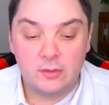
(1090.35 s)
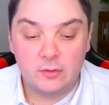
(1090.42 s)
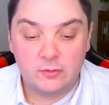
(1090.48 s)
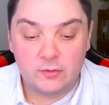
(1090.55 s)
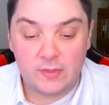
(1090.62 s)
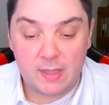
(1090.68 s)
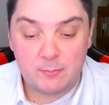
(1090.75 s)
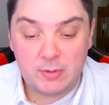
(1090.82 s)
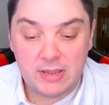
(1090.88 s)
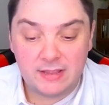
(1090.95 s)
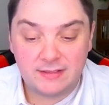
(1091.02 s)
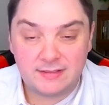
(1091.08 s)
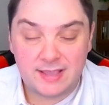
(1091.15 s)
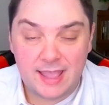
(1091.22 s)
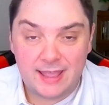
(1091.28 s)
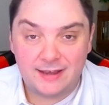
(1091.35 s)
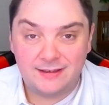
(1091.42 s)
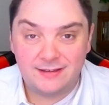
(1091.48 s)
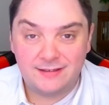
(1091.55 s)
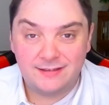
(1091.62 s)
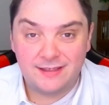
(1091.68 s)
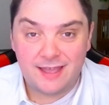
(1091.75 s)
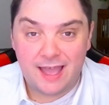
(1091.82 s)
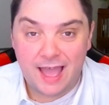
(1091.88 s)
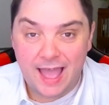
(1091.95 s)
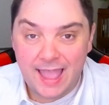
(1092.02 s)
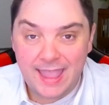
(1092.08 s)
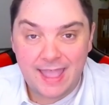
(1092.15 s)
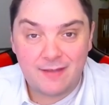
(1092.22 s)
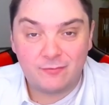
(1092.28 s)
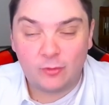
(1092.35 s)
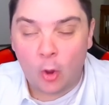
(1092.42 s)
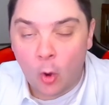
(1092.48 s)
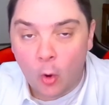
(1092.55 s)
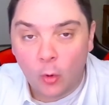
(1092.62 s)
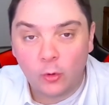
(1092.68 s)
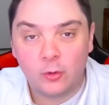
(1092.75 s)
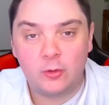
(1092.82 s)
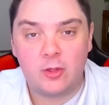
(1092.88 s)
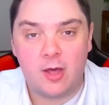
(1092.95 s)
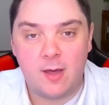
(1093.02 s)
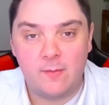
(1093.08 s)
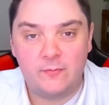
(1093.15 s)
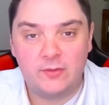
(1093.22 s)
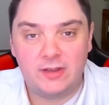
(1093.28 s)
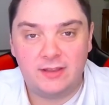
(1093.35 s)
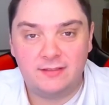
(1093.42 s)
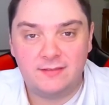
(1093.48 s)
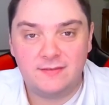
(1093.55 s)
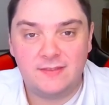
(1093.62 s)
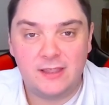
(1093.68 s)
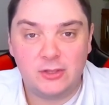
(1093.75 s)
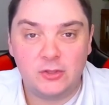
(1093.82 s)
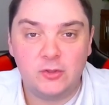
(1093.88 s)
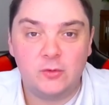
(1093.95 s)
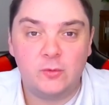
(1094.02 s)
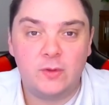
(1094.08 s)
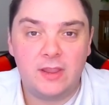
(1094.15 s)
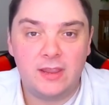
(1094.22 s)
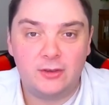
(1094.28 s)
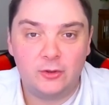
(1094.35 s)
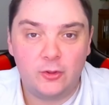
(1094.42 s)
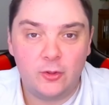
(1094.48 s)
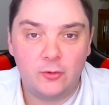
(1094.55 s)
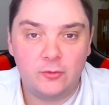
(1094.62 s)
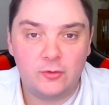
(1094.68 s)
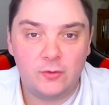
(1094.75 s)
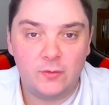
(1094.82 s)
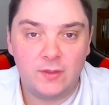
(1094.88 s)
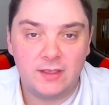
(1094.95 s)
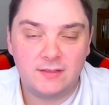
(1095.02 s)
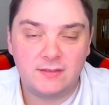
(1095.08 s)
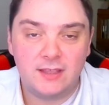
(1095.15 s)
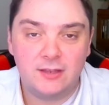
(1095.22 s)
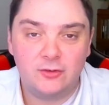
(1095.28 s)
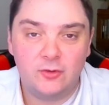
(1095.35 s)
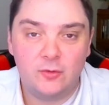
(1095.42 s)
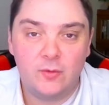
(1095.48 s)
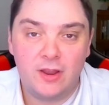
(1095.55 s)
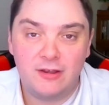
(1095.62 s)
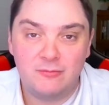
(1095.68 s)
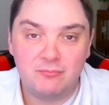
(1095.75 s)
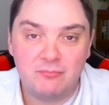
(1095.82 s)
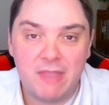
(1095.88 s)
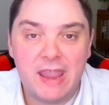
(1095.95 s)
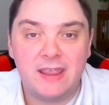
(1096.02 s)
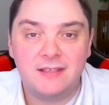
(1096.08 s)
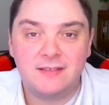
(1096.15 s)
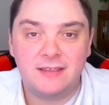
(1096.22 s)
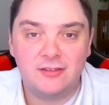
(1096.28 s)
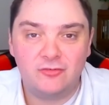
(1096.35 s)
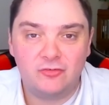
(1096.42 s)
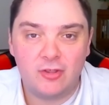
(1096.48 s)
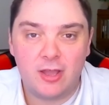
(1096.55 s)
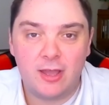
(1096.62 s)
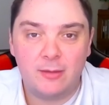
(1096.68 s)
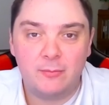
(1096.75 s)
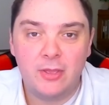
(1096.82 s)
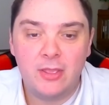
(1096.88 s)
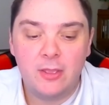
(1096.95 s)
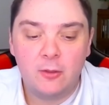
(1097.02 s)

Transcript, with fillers: So, that being said, I have total confidence that you can go do this and do an amazing job